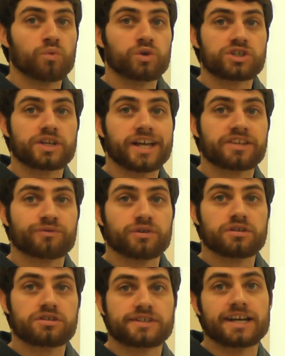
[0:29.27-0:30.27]
which stands
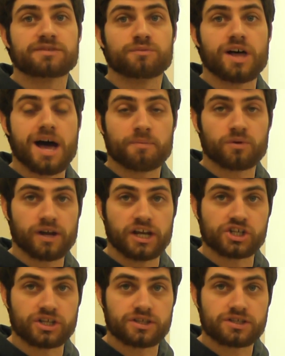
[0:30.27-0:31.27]
for decimal
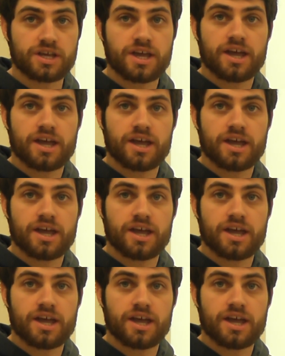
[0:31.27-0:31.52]
operations.